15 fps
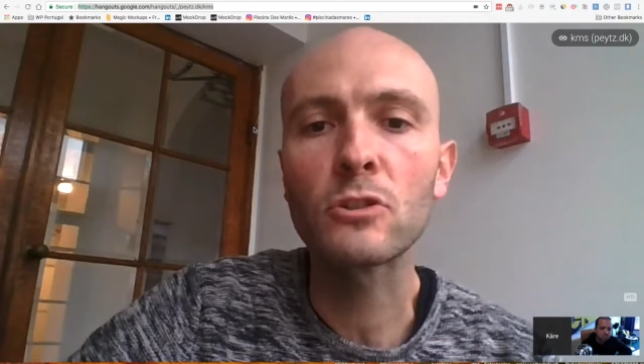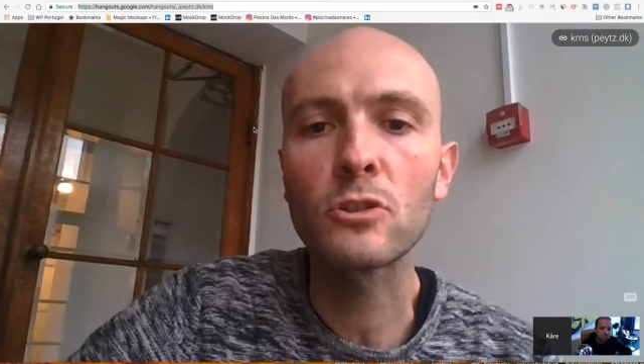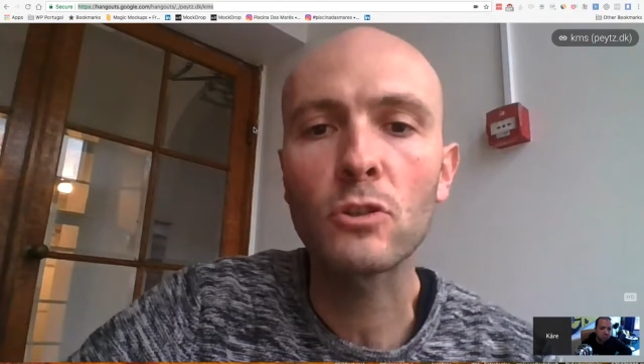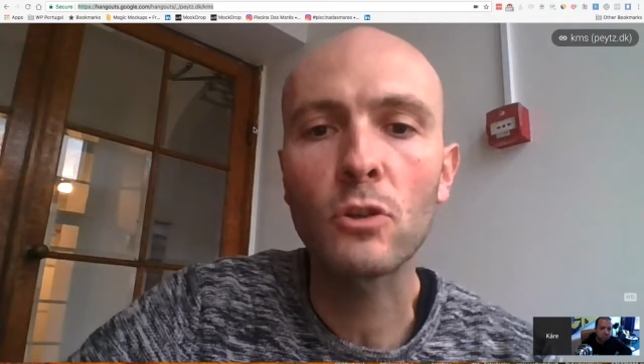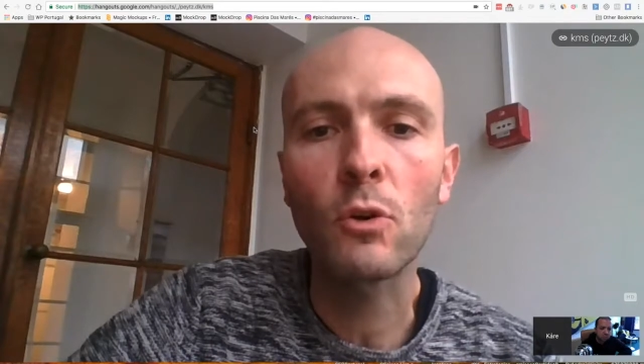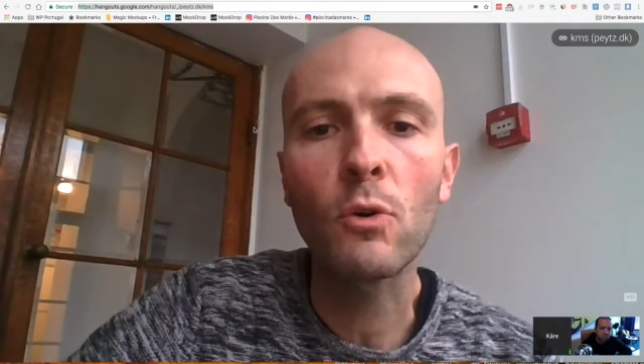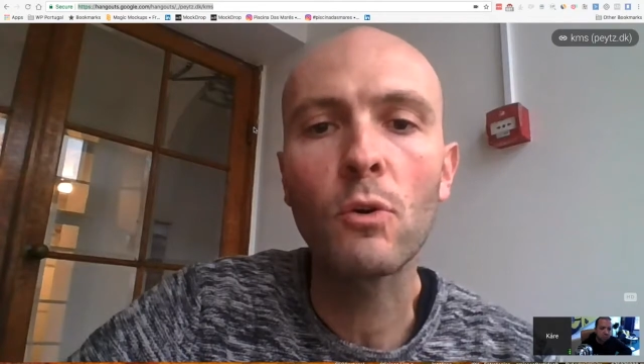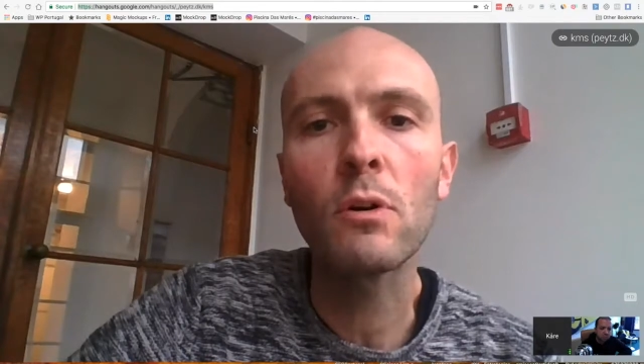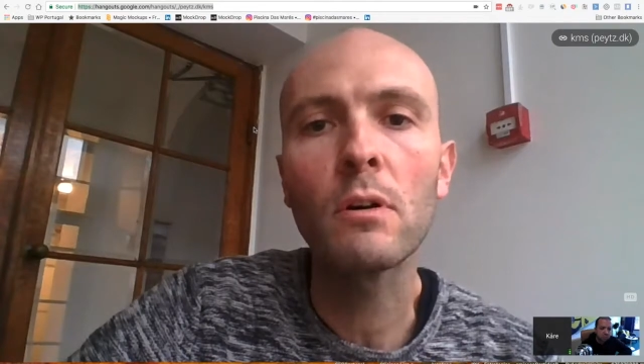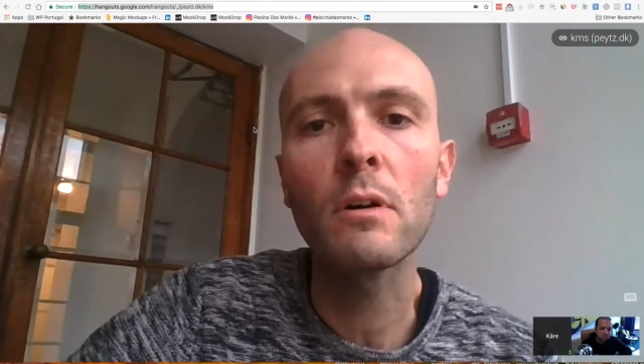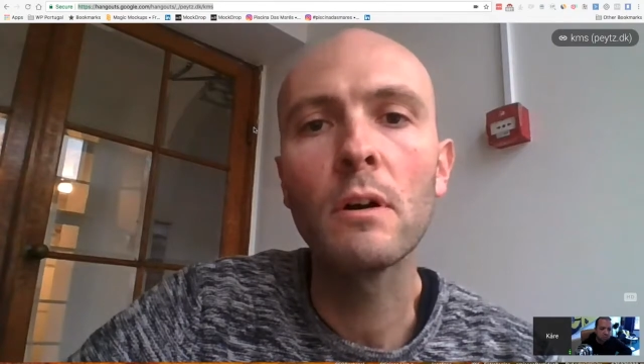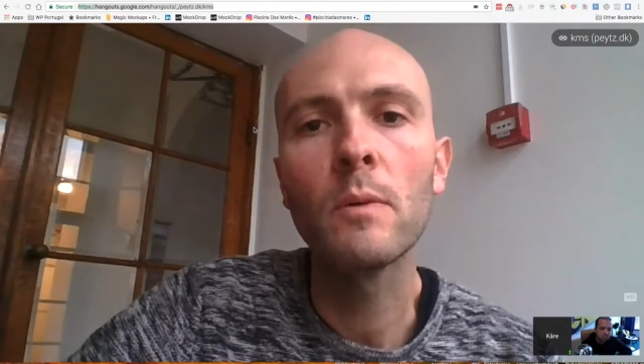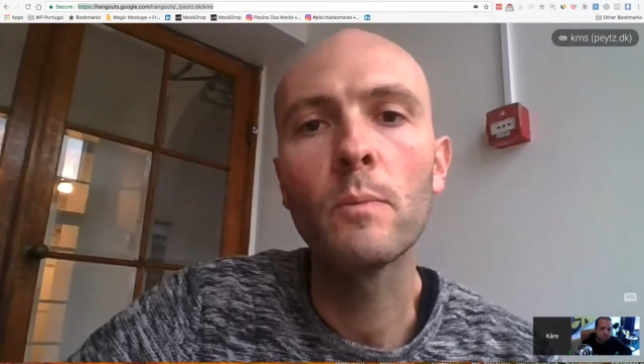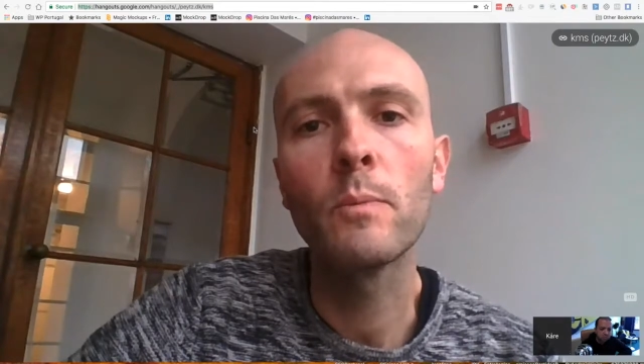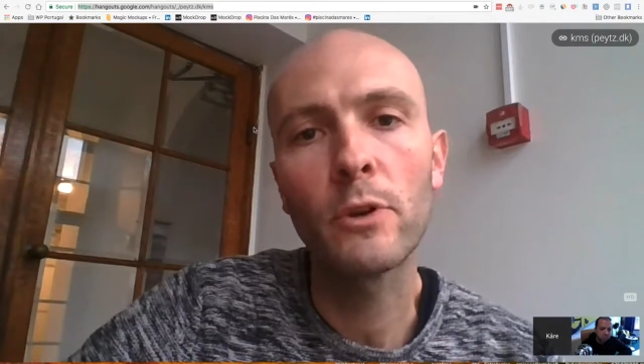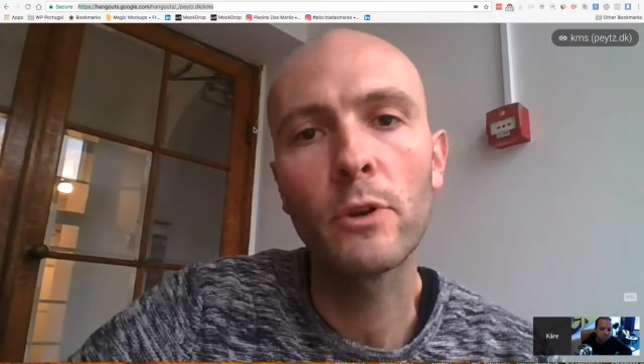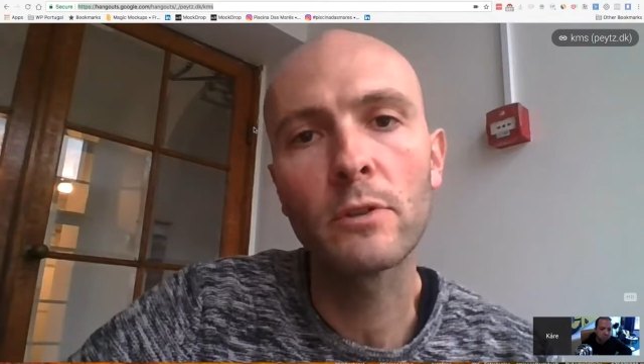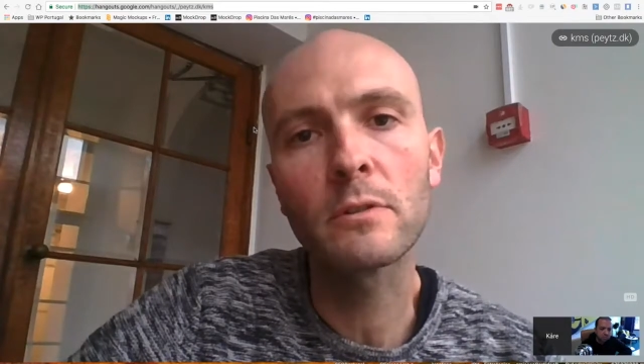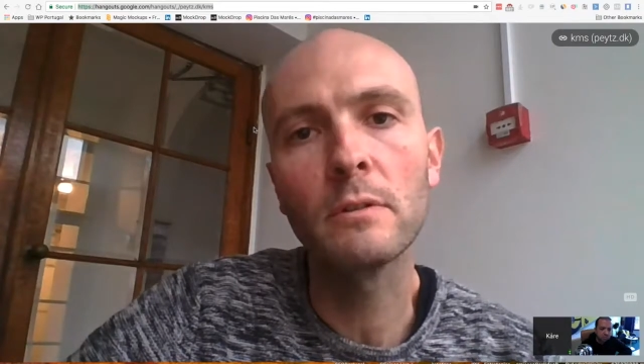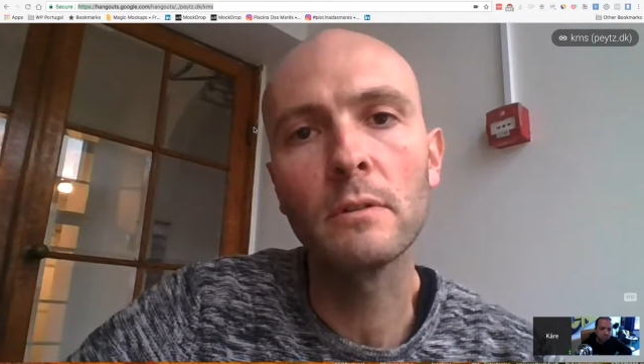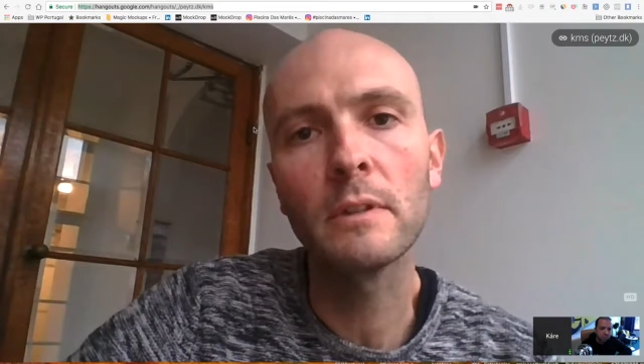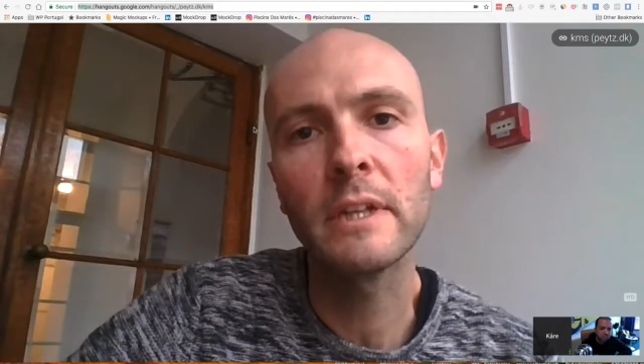store
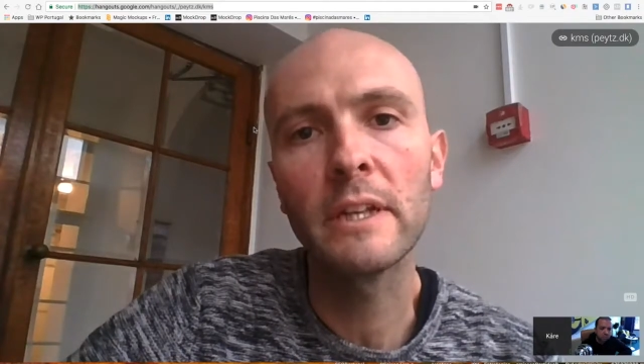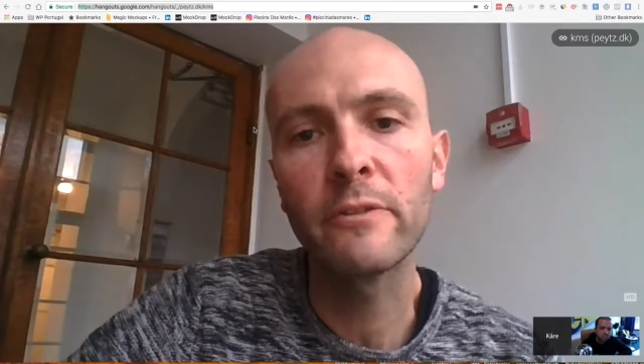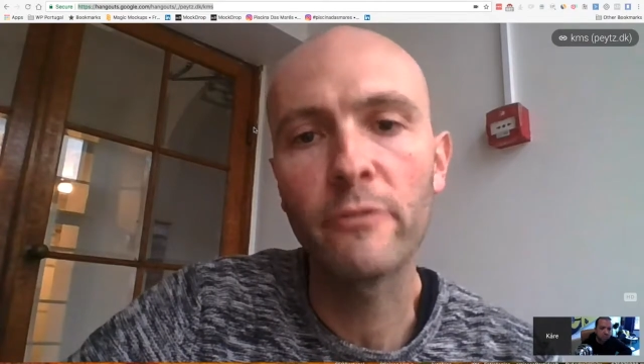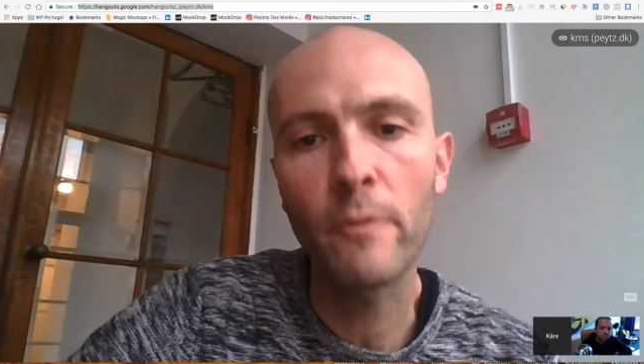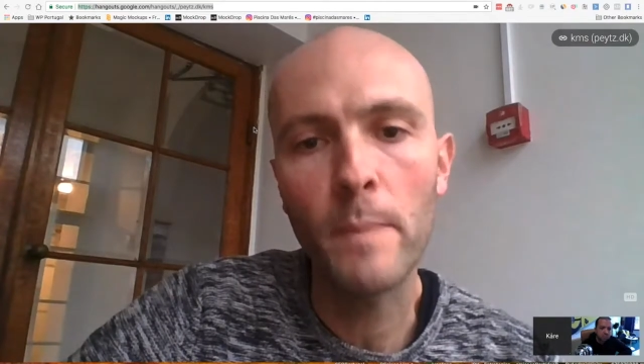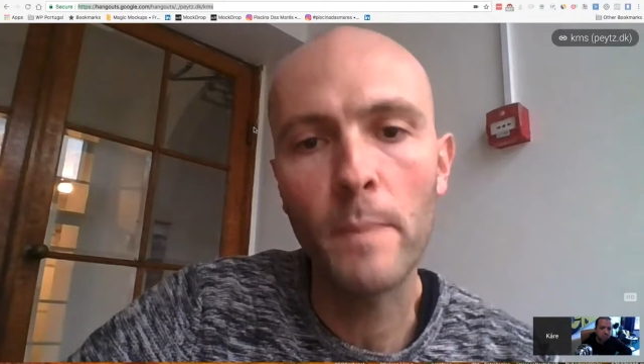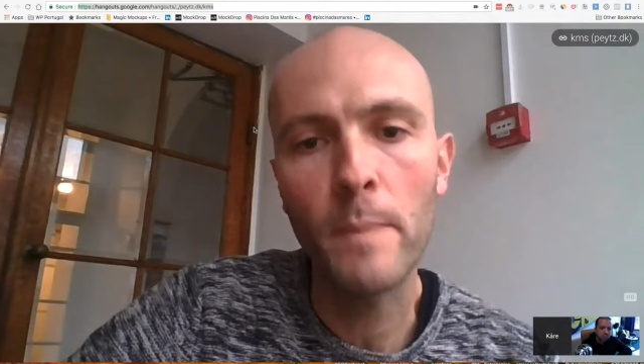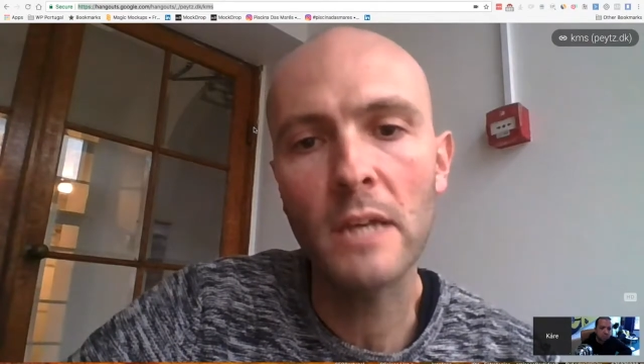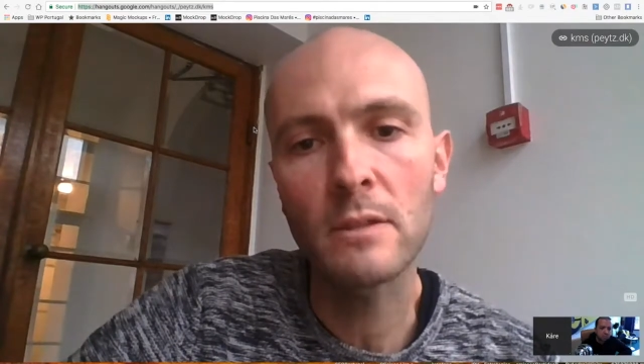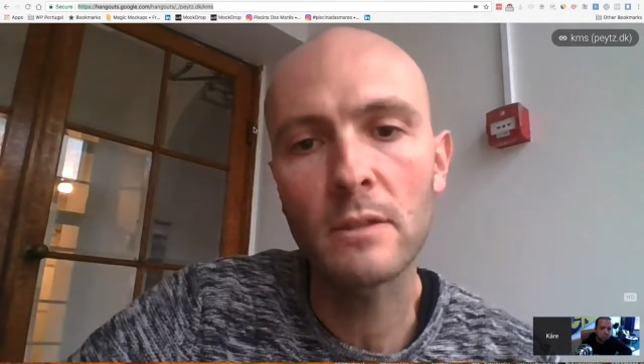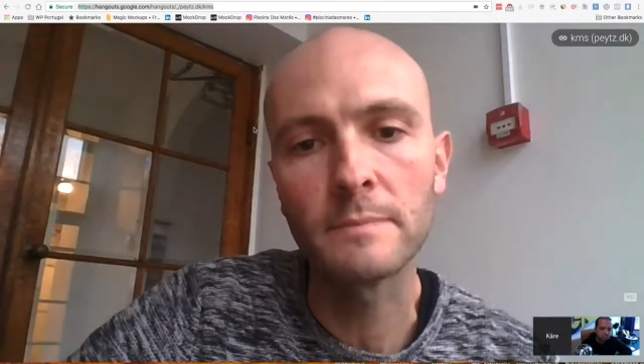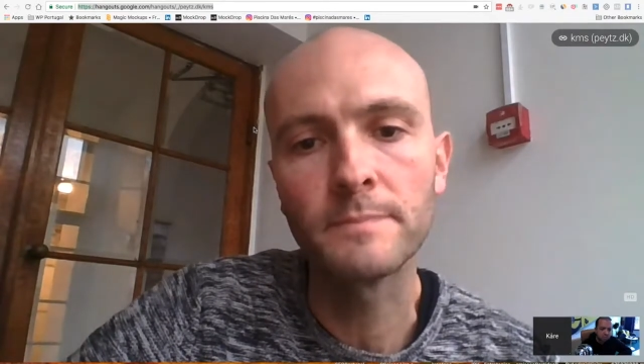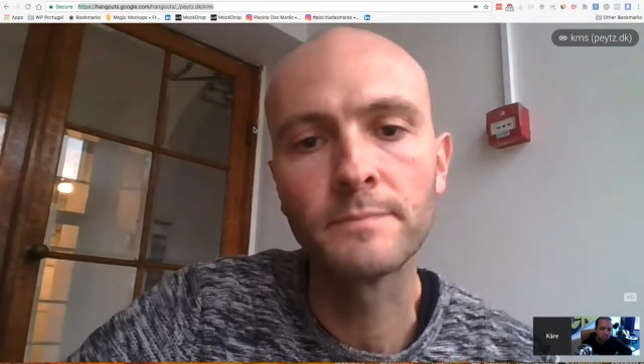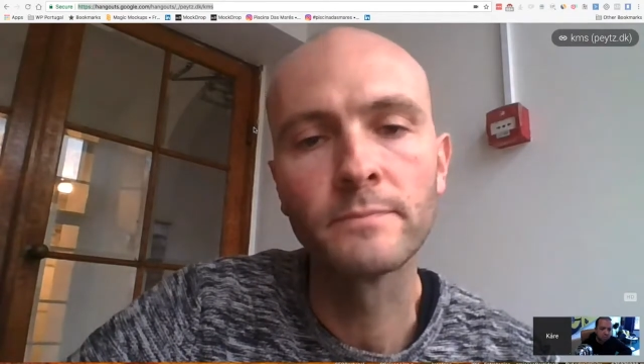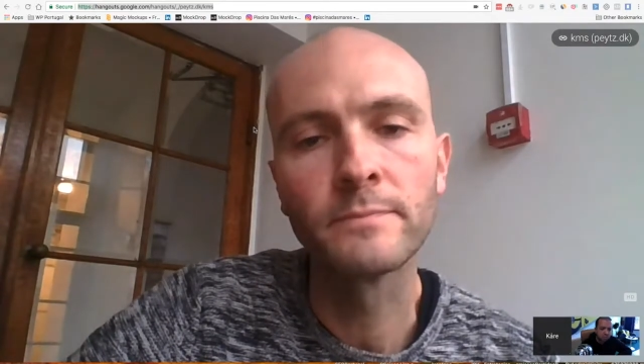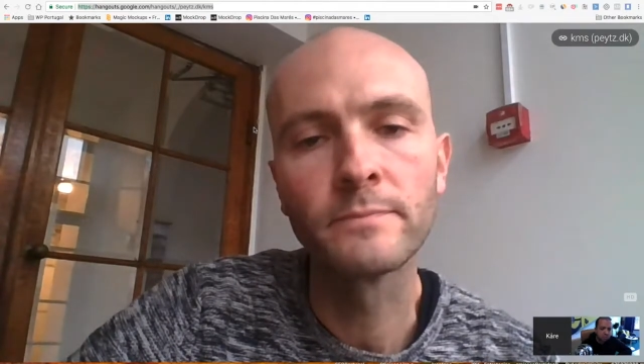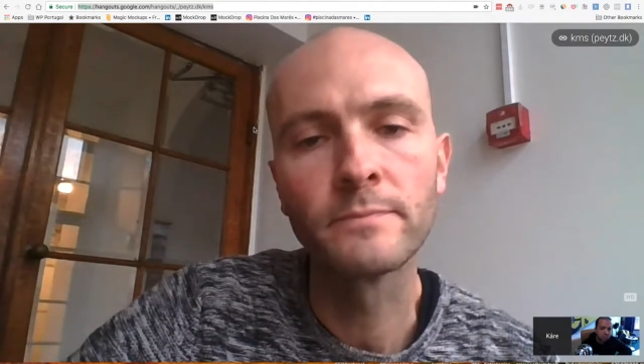personal information.